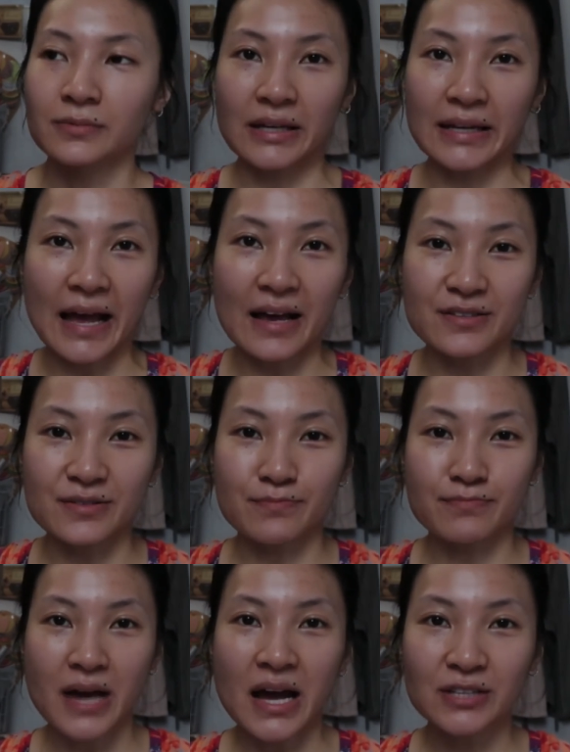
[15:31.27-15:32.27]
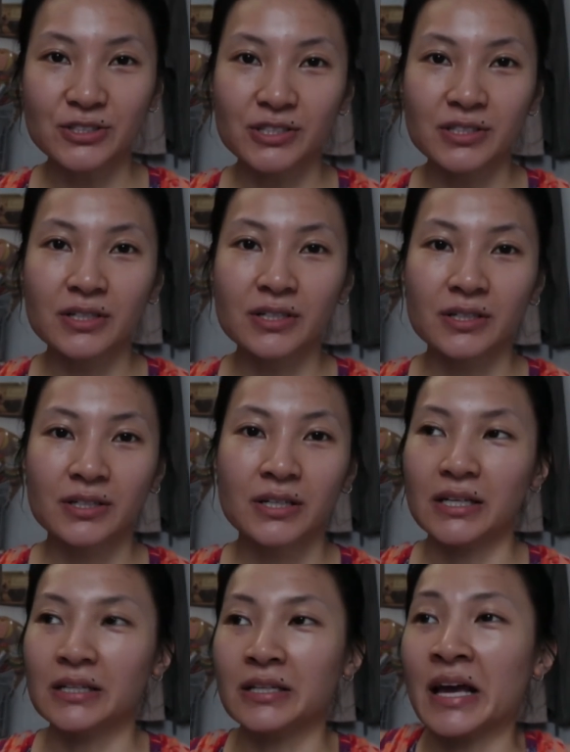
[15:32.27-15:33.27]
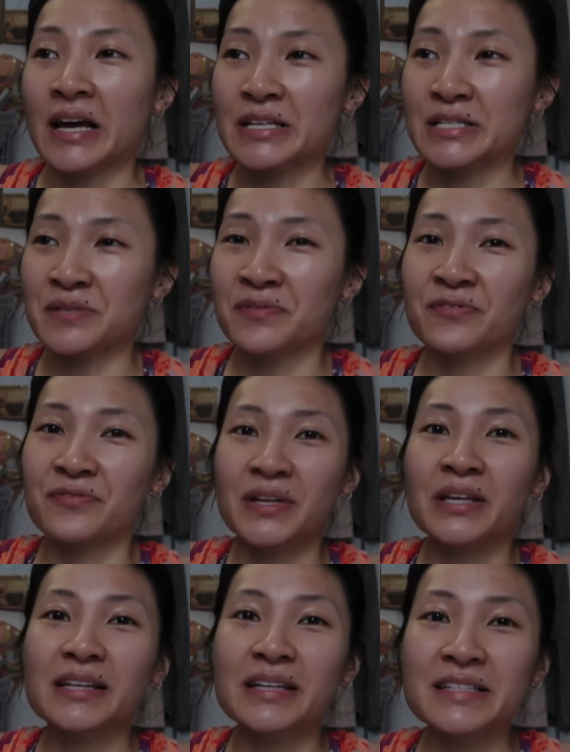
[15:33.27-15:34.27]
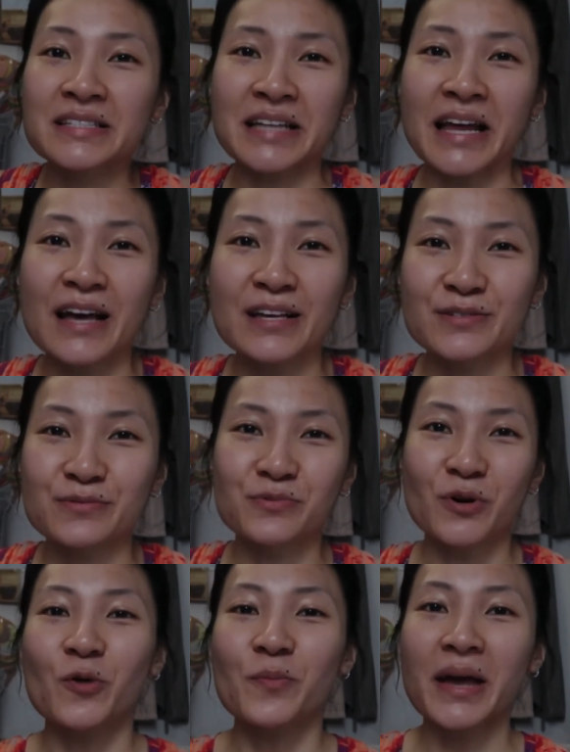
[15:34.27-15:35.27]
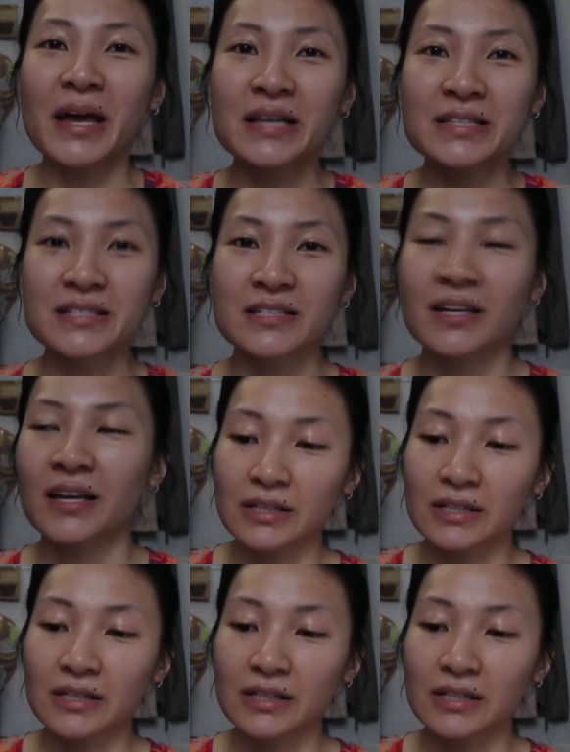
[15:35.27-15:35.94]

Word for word: It has magic, it has feelings, it has romance.